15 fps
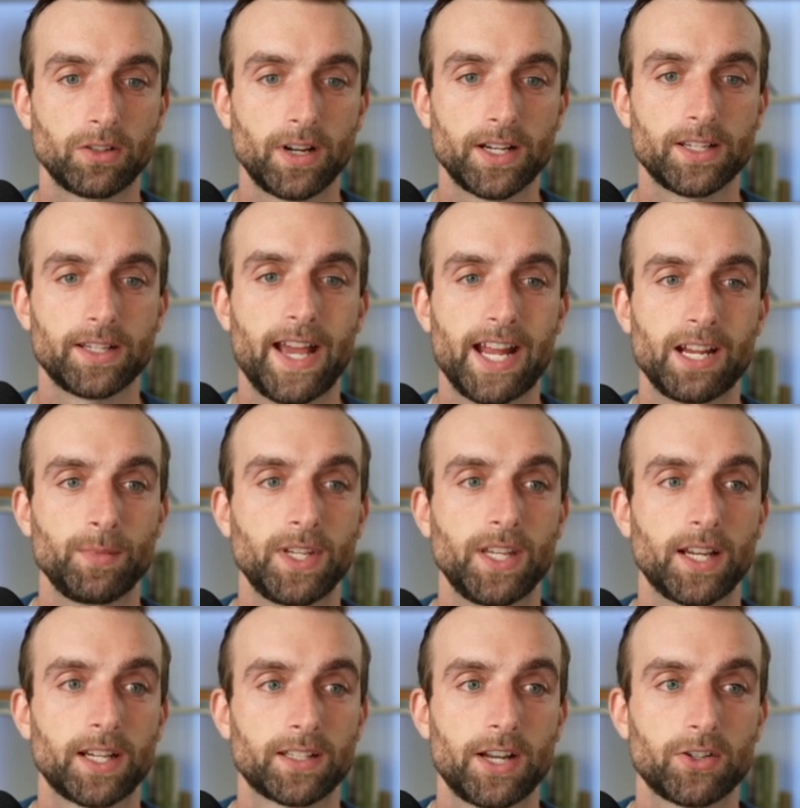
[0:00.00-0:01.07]
Grey's Anatomy,
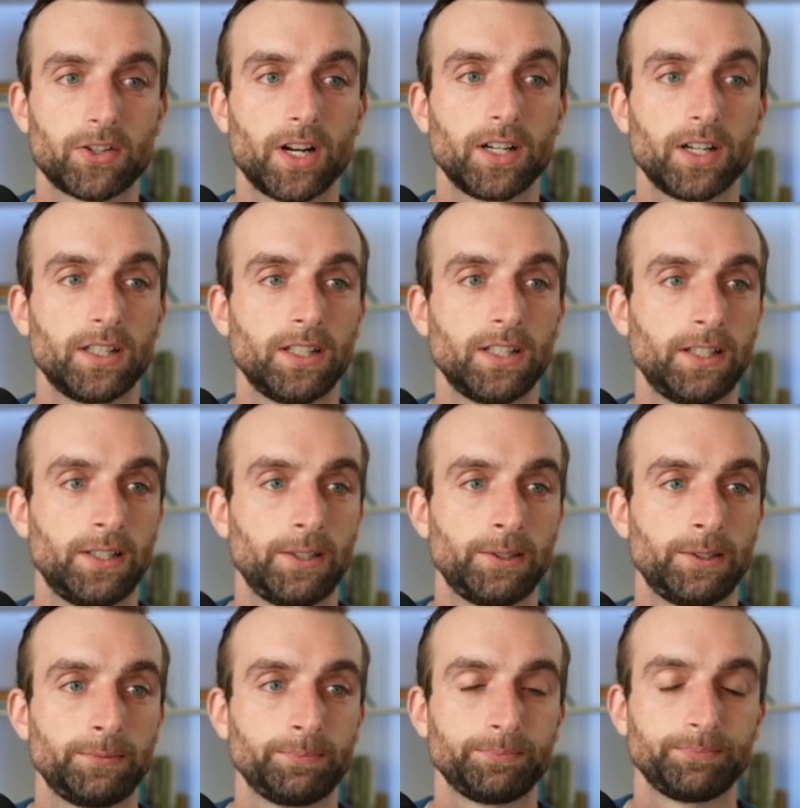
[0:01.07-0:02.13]
et cetera.
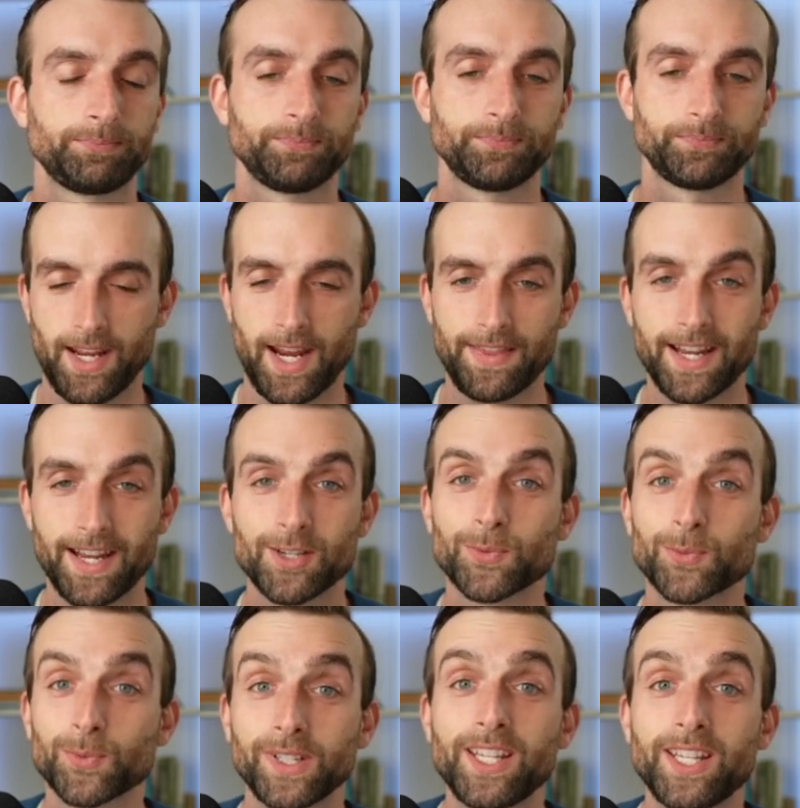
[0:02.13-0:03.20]
And that is
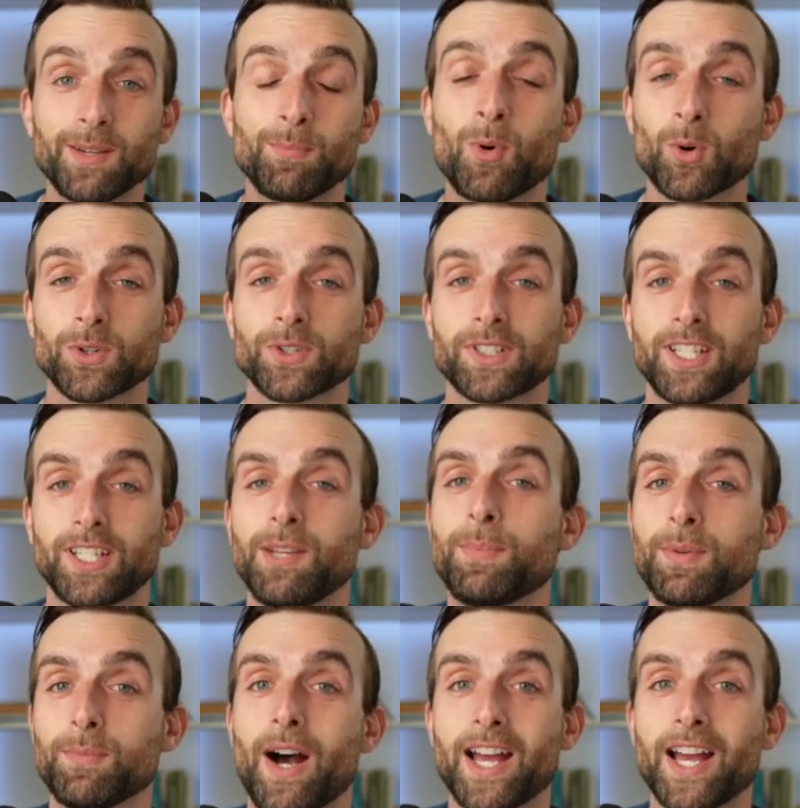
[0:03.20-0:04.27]
really important to keep
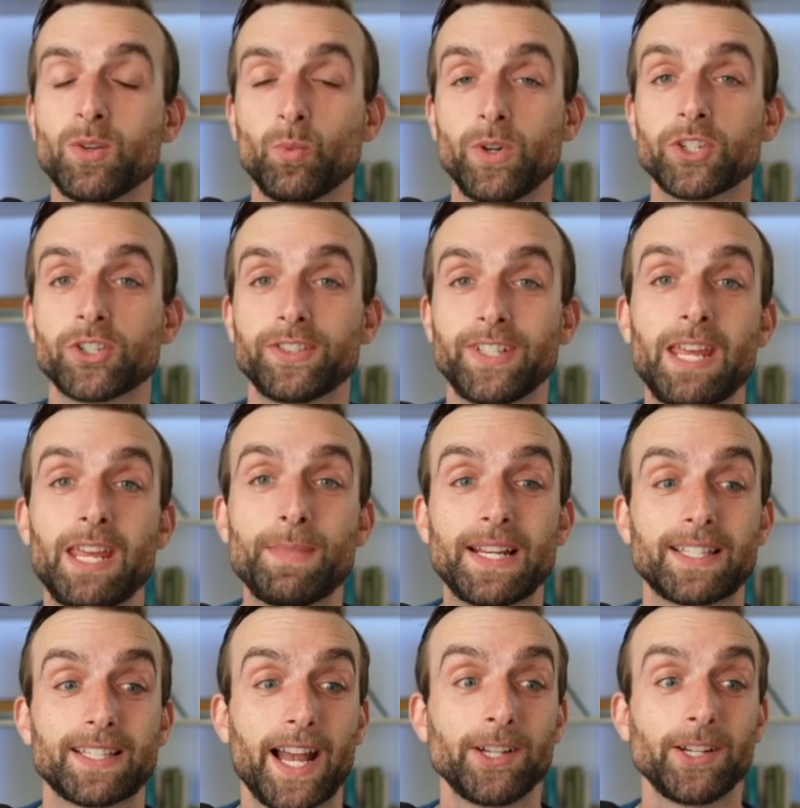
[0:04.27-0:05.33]
in mind when you're naming
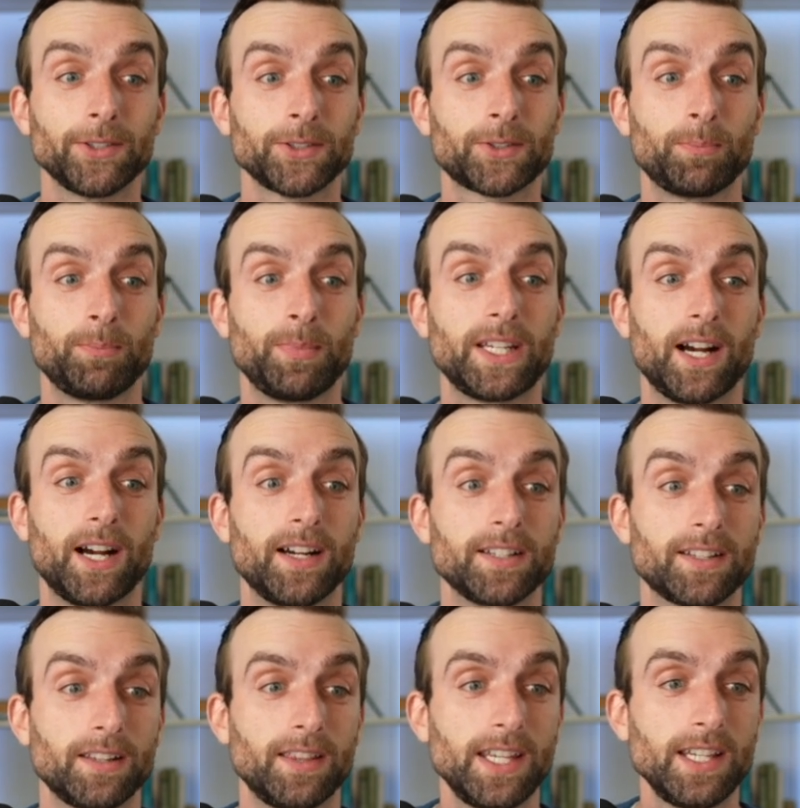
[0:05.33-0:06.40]
titles,
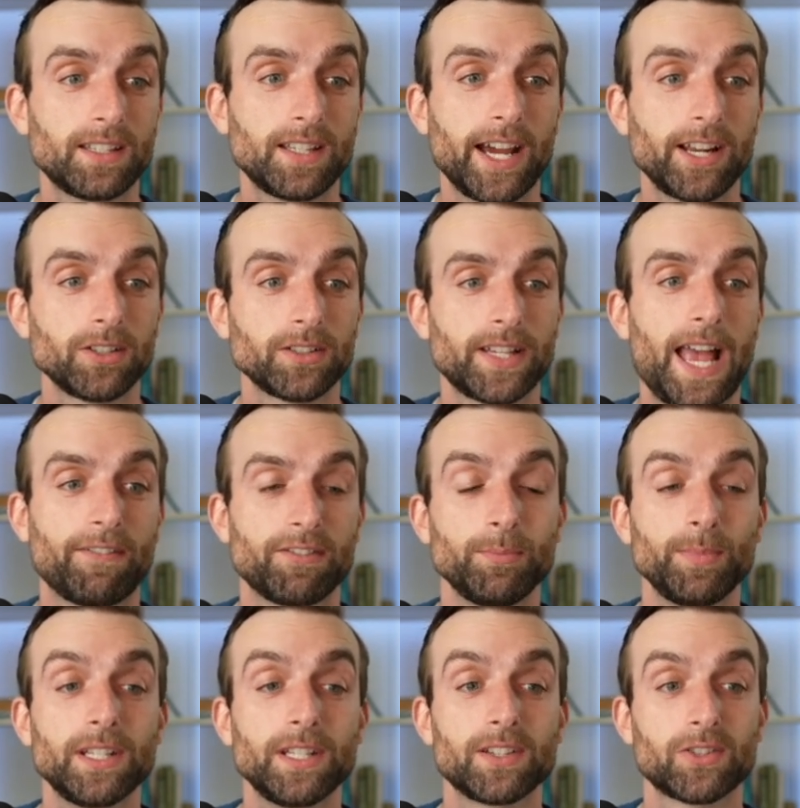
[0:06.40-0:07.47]
because these titles have to
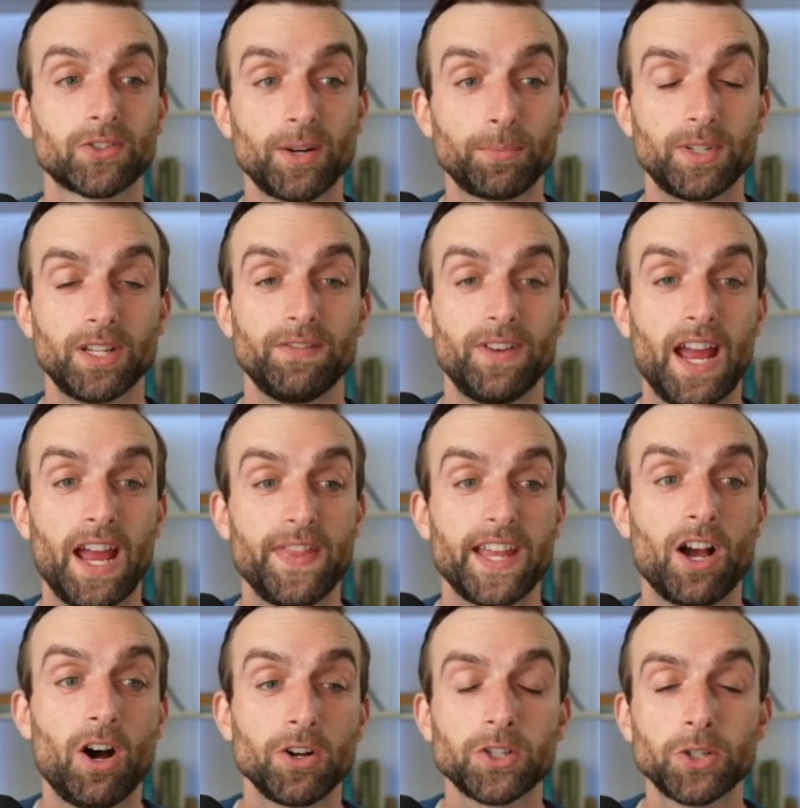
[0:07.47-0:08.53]
be descriptive and they
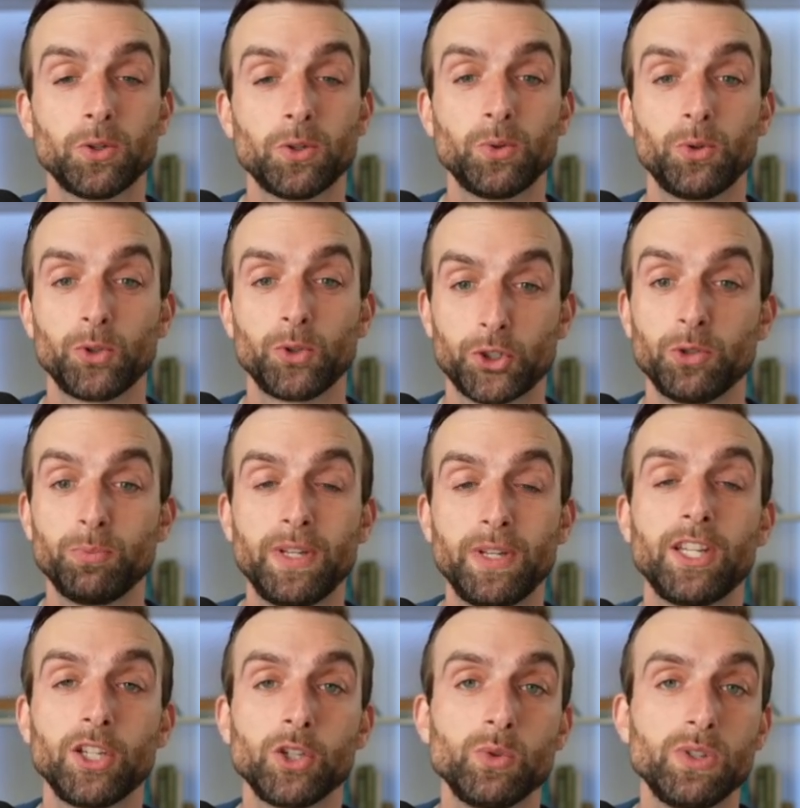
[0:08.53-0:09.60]
also should
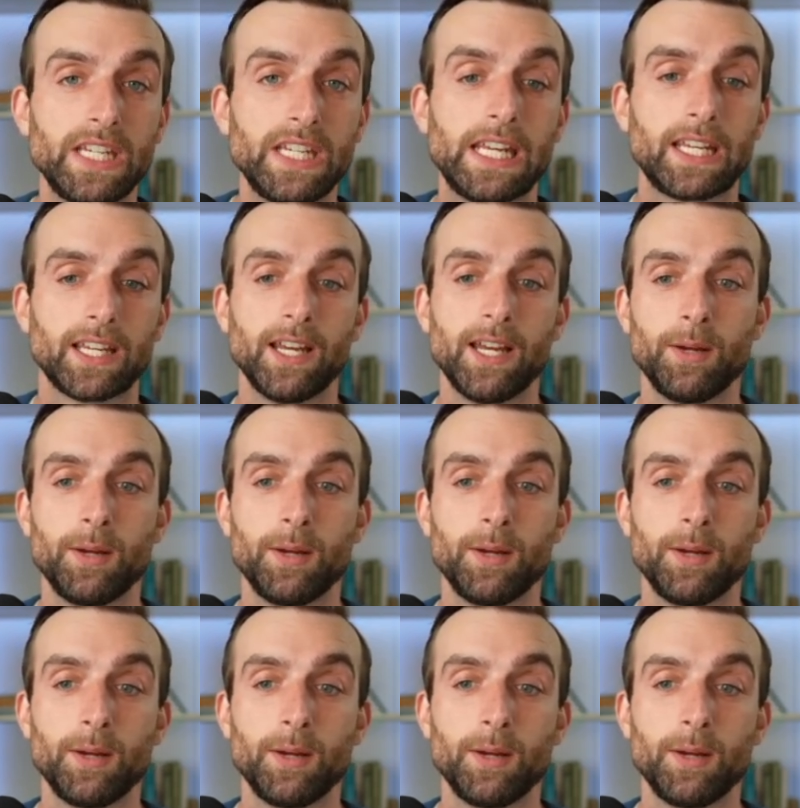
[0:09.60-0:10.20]
be unique,